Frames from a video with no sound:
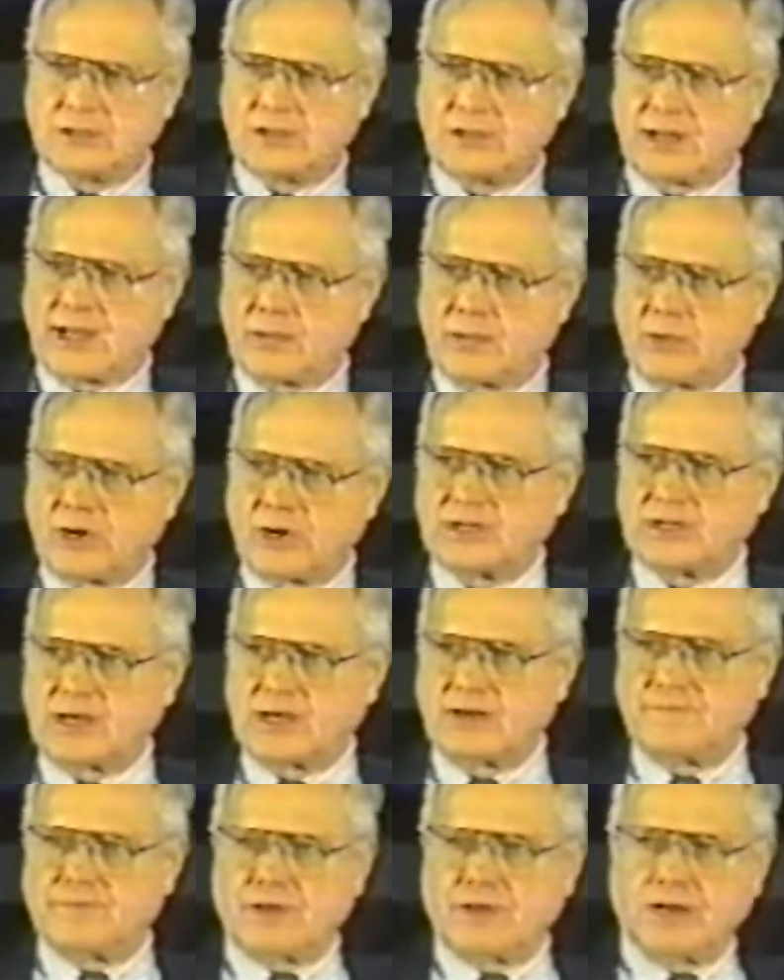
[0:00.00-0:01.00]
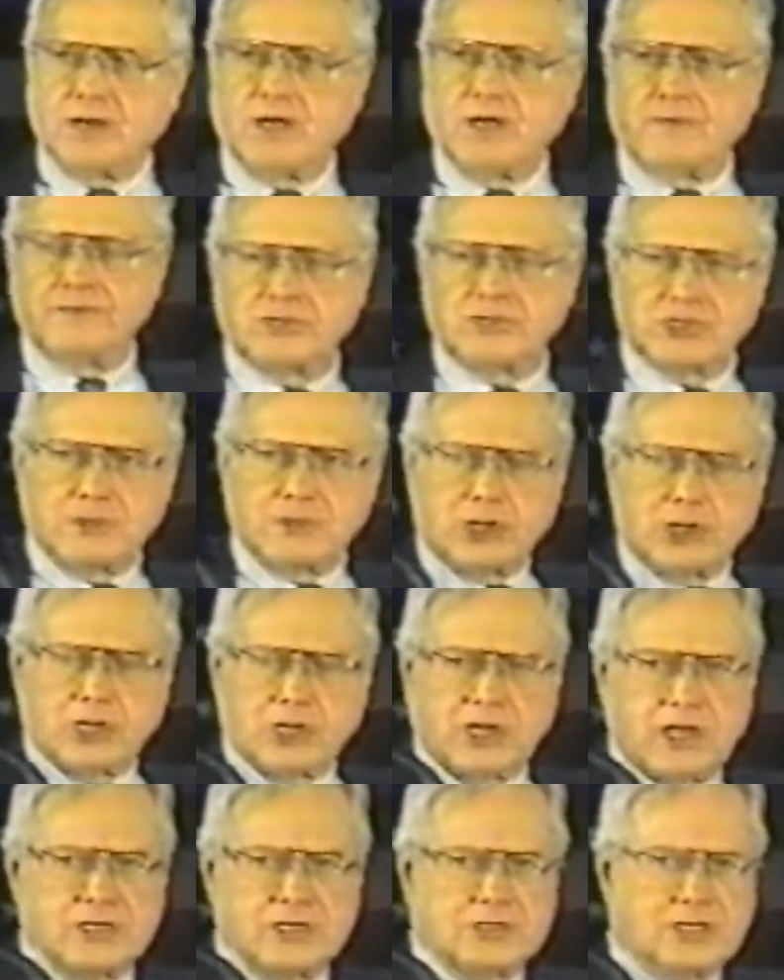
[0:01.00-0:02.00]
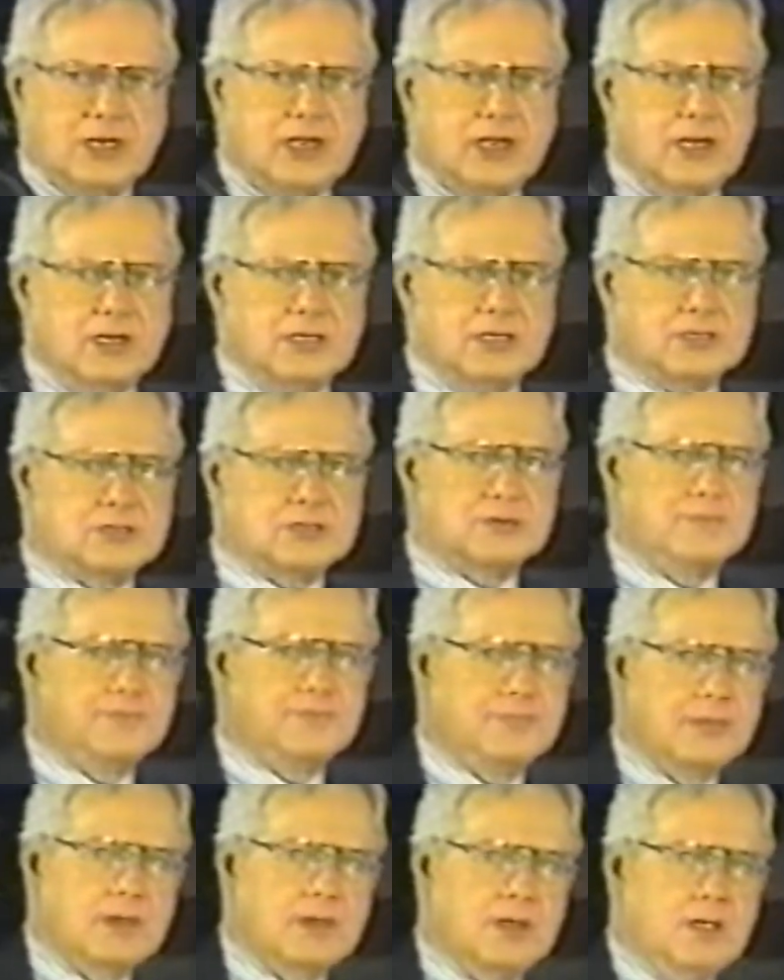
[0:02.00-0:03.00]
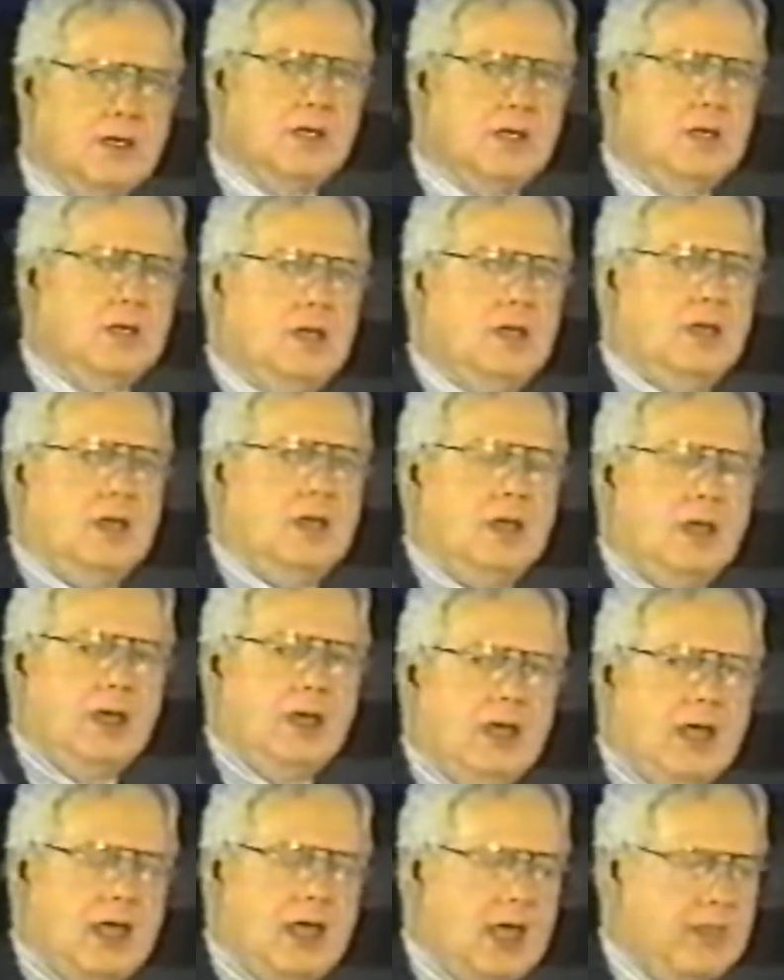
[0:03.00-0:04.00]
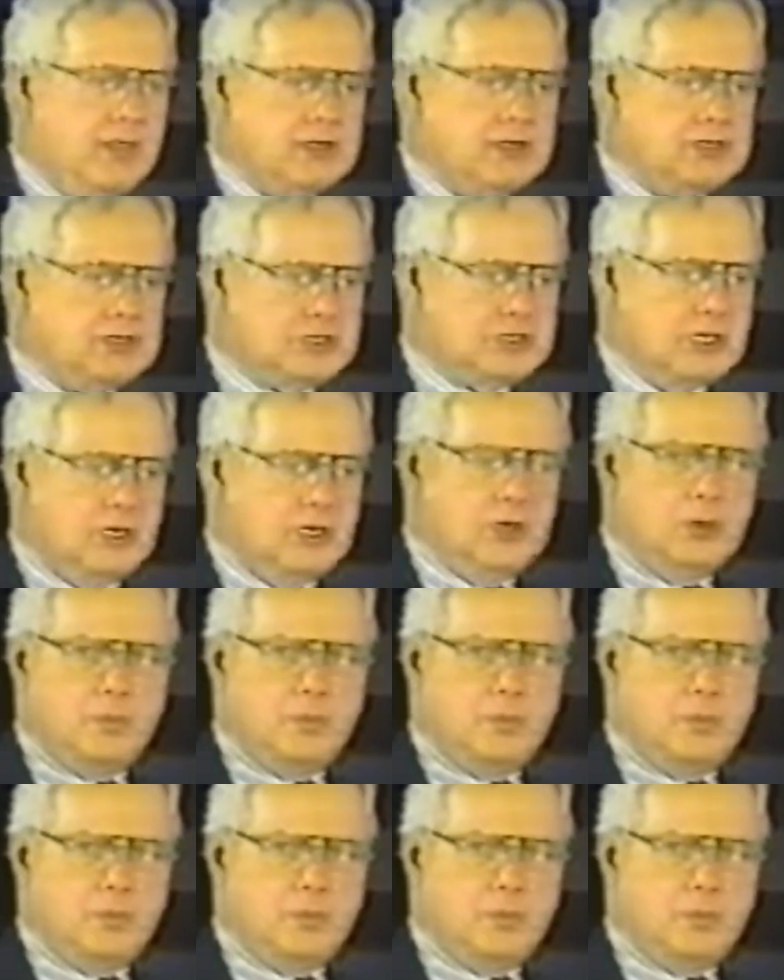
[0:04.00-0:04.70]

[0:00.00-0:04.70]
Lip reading: that I worked out of Philadelphia, similar case to Linda's. And this is the Lou